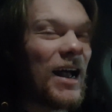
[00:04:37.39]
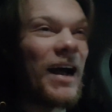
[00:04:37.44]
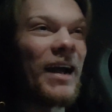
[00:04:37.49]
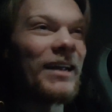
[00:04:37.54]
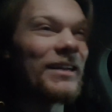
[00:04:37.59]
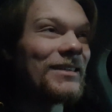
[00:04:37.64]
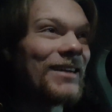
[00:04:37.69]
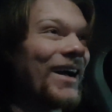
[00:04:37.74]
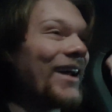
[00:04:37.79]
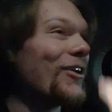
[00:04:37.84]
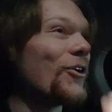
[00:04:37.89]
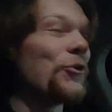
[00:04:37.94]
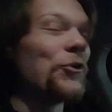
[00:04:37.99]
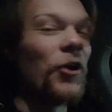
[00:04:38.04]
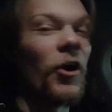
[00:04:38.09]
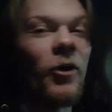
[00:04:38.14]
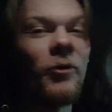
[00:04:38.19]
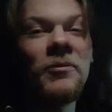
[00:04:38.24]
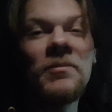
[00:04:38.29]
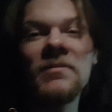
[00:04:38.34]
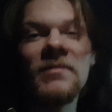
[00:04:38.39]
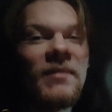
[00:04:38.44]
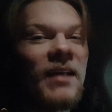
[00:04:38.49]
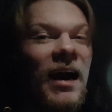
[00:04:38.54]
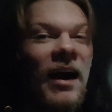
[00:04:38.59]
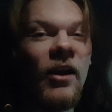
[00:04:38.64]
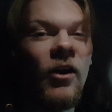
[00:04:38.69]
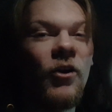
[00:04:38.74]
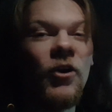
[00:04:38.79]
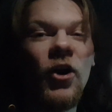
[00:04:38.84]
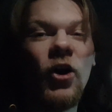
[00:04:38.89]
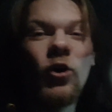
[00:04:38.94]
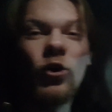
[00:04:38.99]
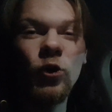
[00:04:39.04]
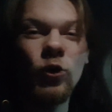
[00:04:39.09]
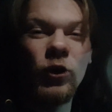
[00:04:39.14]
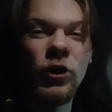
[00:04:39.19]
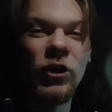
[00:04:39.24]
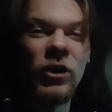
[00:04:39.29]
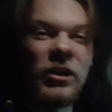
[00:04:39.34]
I don't know. I don't know
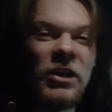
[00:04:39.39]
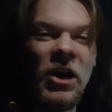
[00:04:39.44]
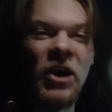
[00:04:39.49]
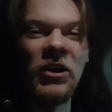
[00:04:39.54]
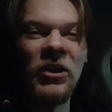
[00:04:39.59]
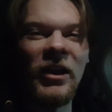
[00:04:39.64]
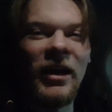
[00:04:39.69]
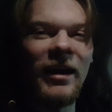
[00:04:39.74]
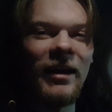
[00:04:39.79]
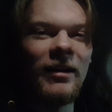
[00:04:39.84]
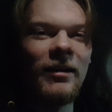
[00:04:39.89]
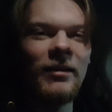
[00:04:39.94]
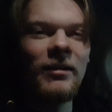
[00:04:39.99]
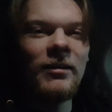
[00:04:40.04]
who could have done that.